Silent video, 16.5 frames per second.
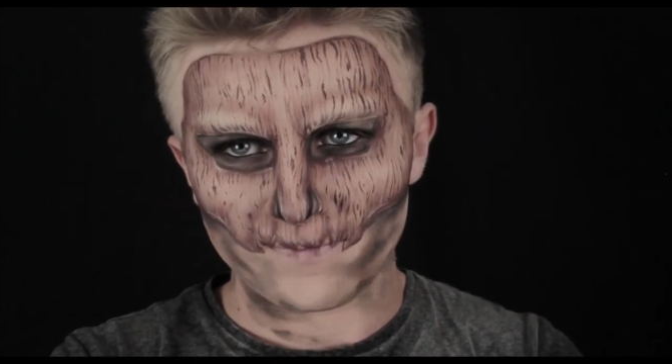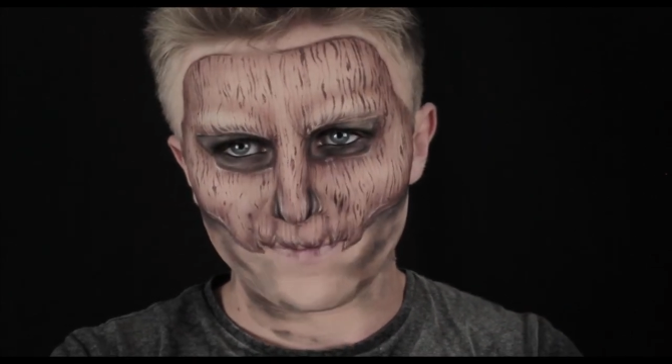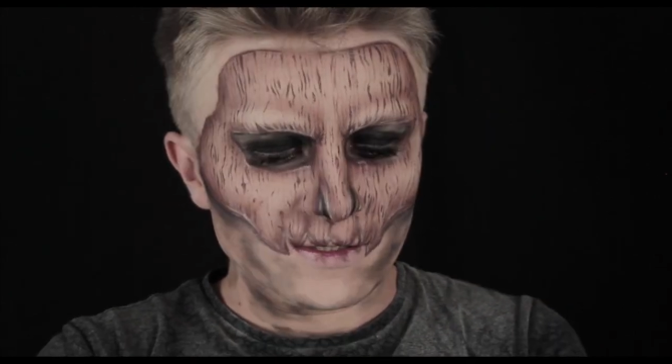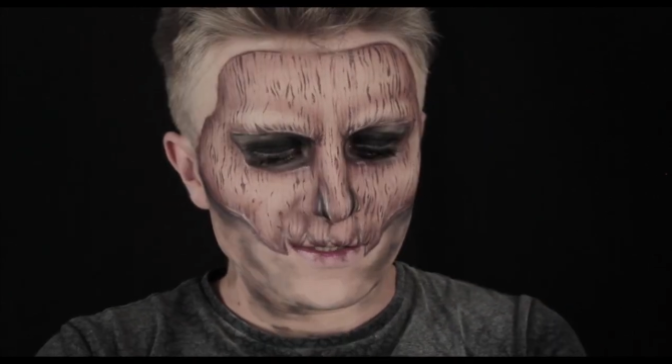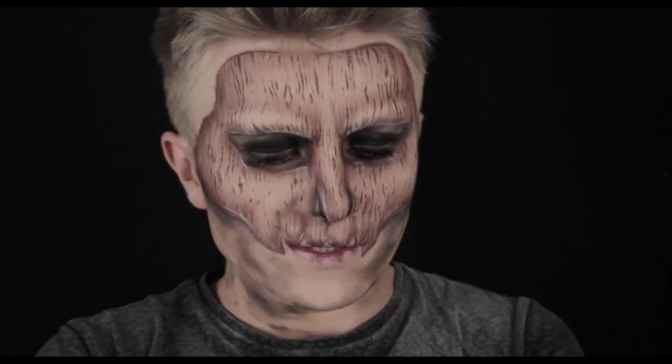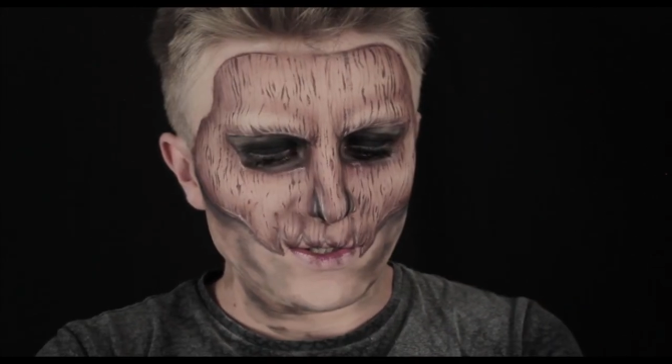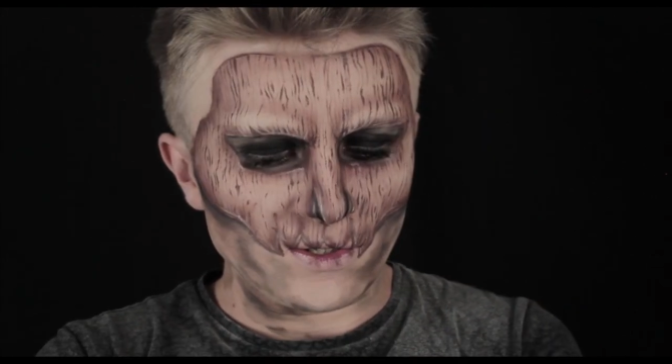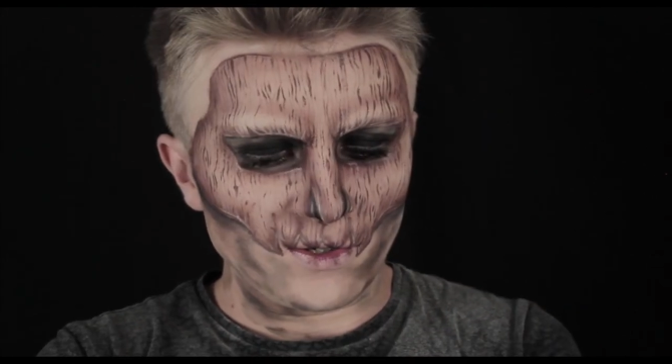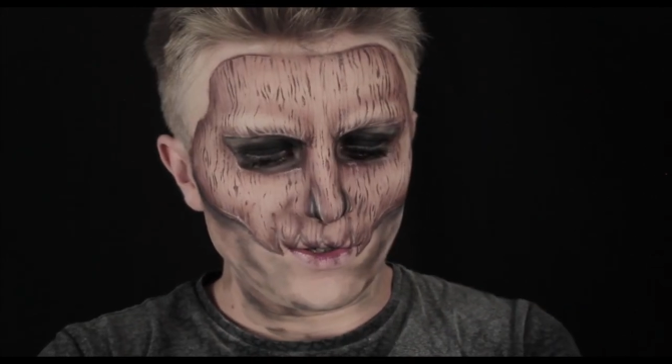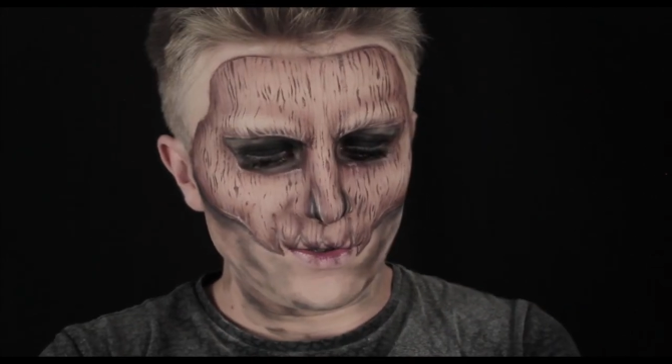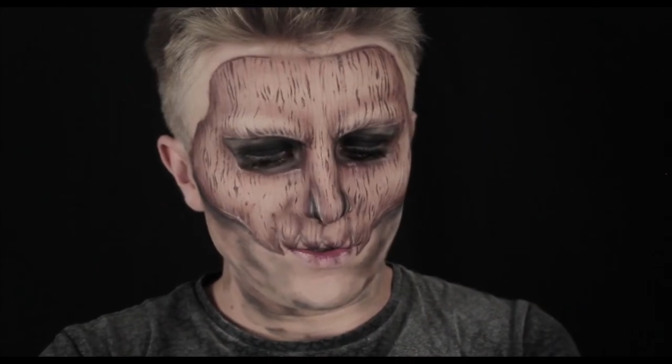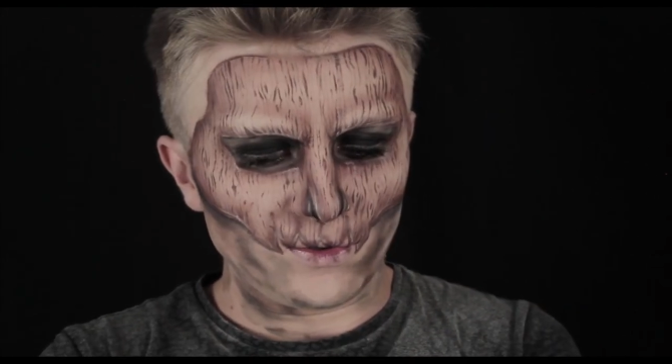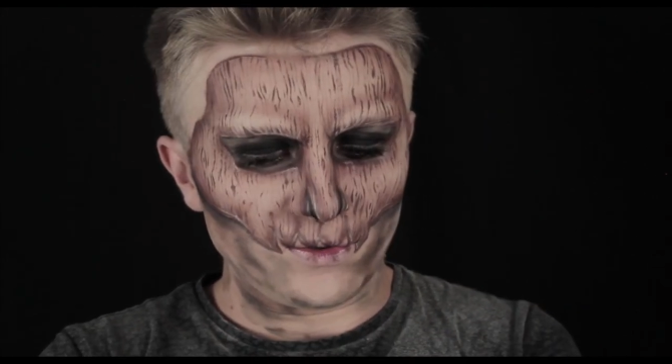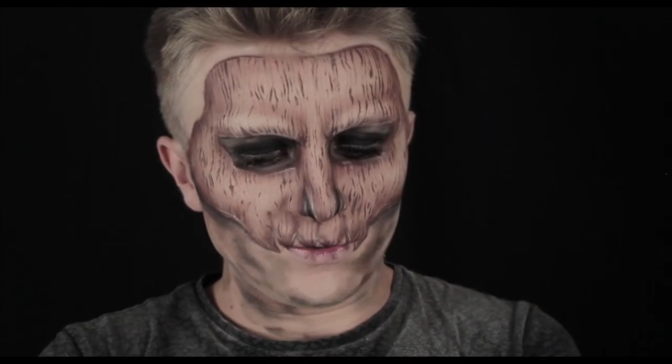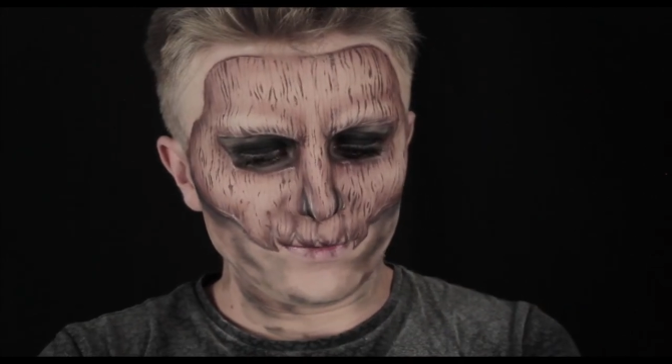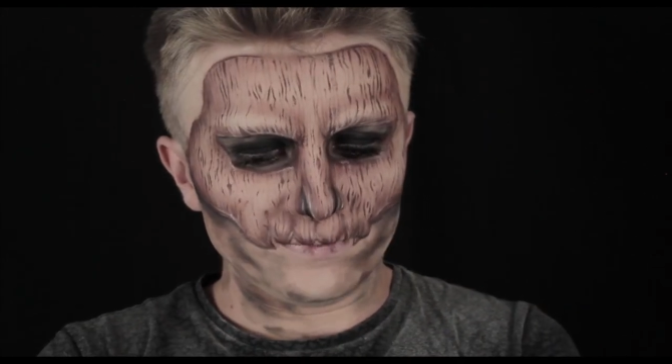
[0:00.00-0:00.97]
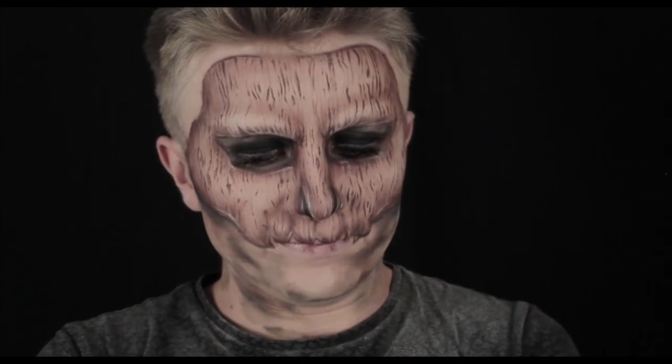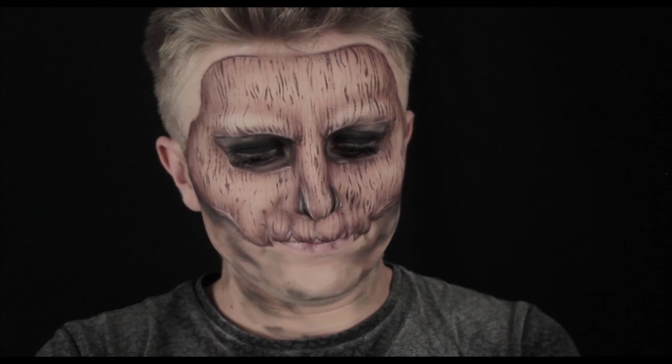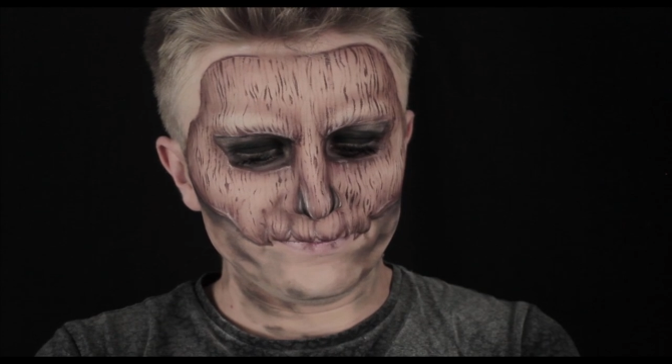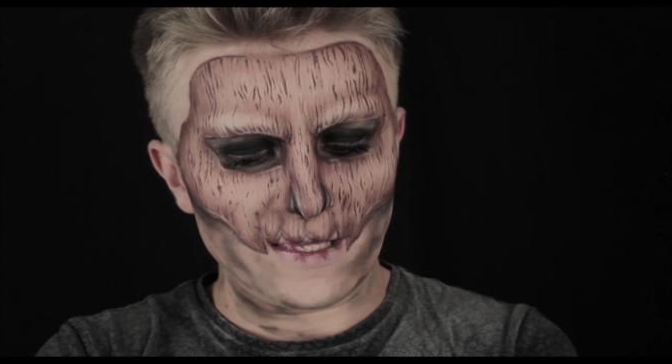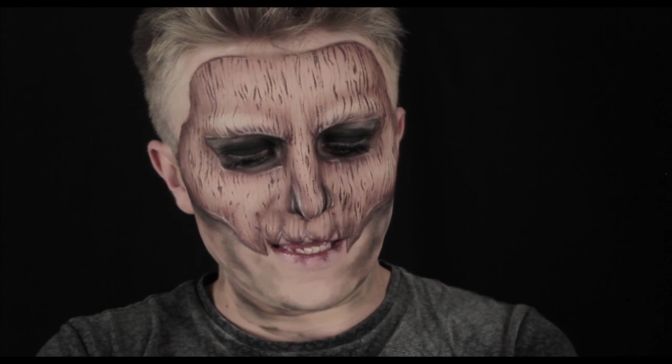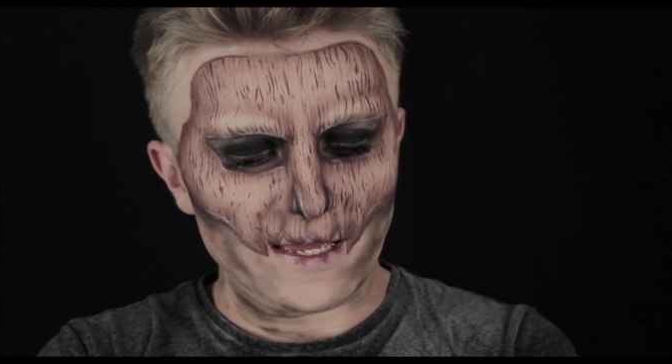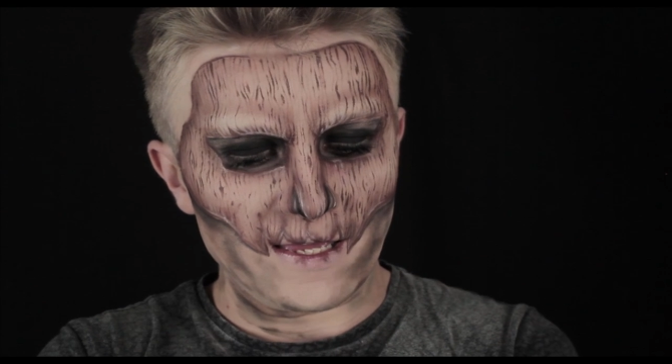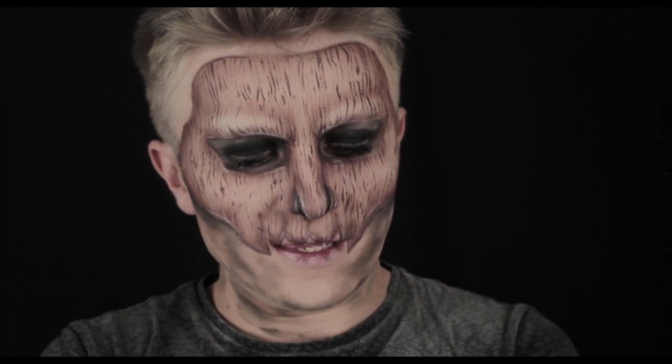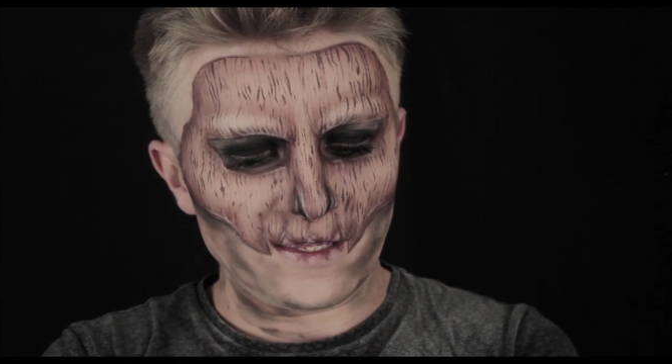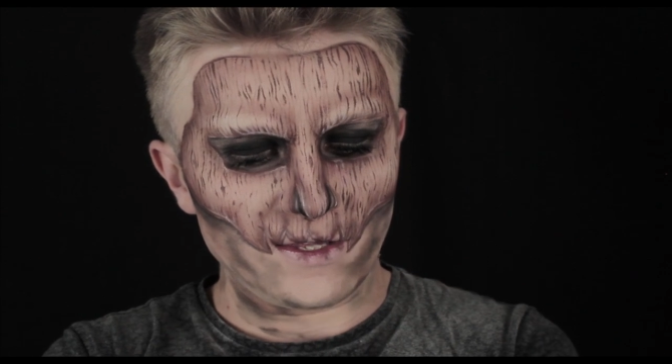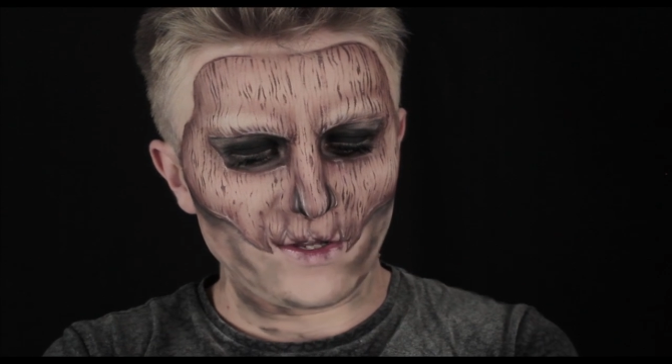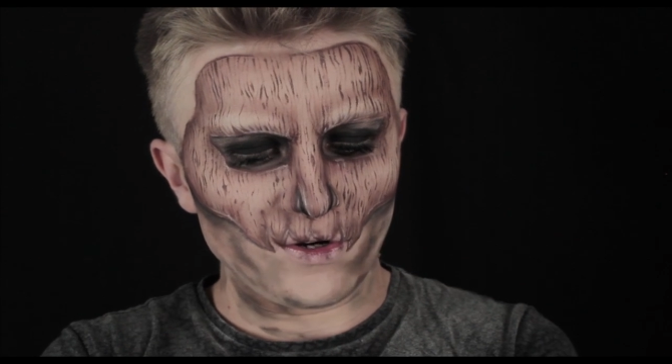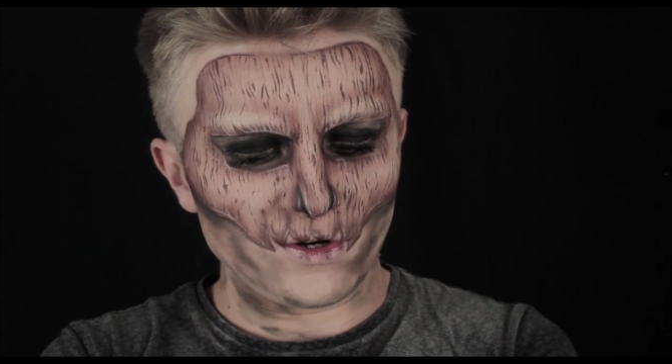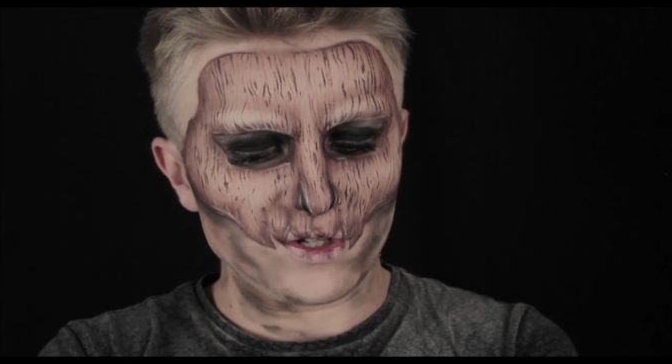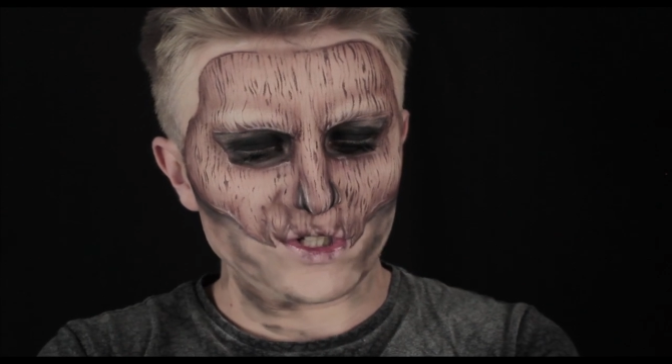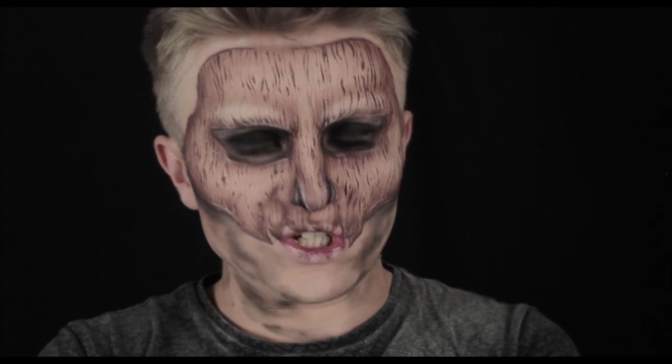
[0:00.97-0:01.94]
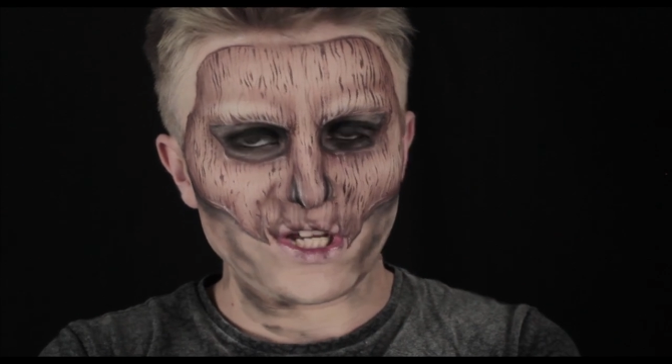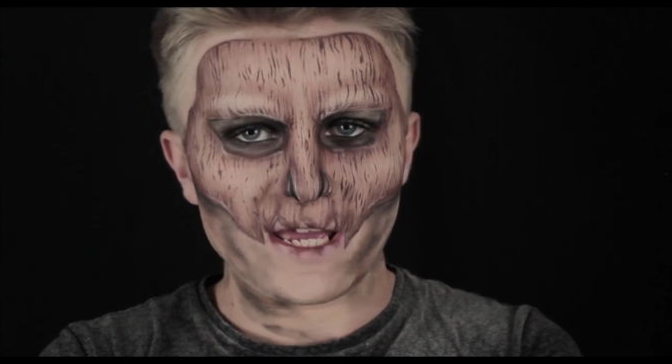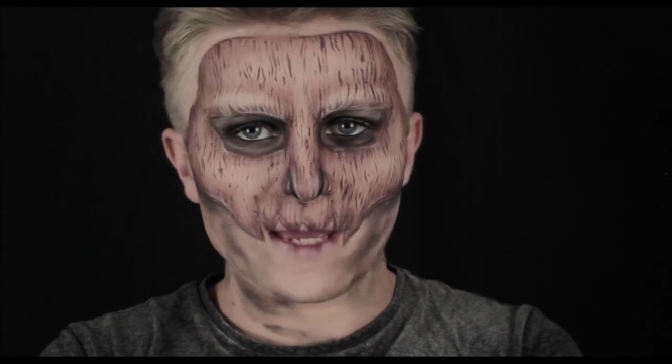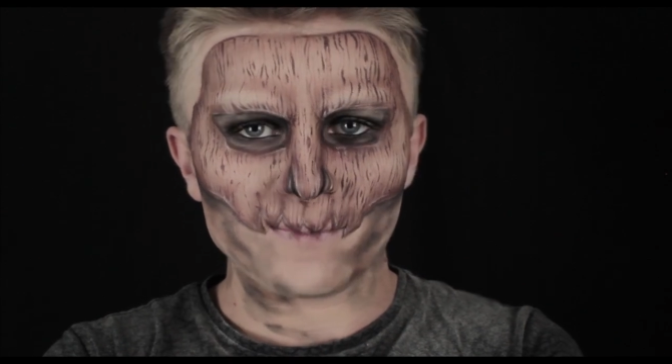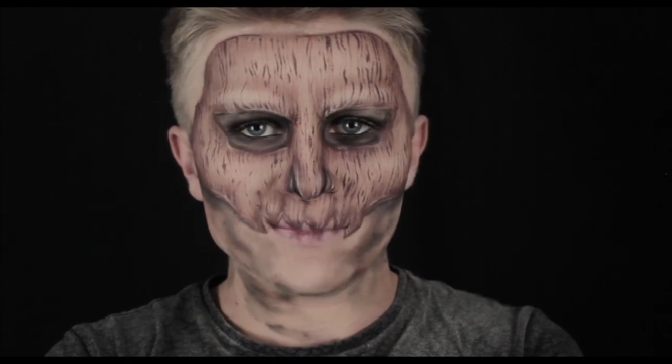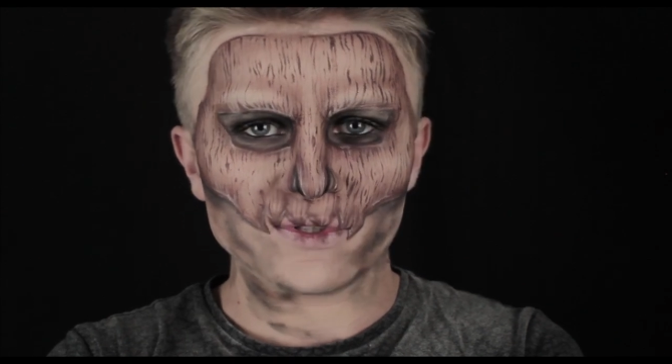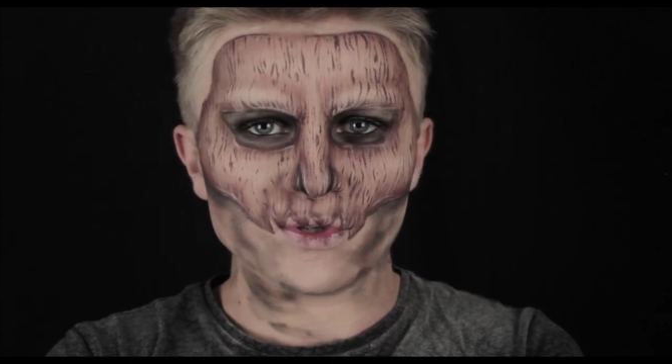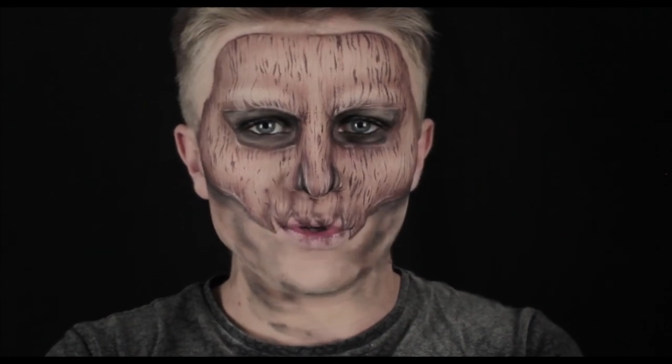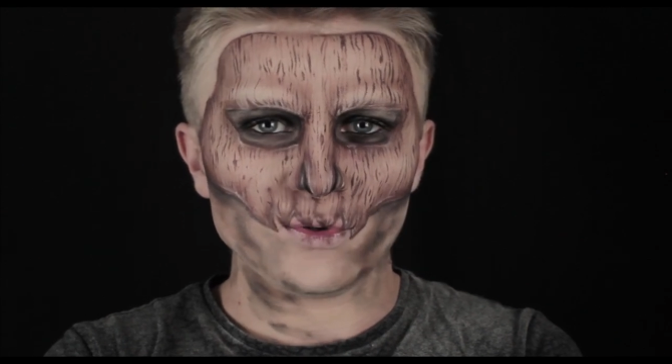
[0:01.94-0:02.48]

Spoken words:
So get your chebs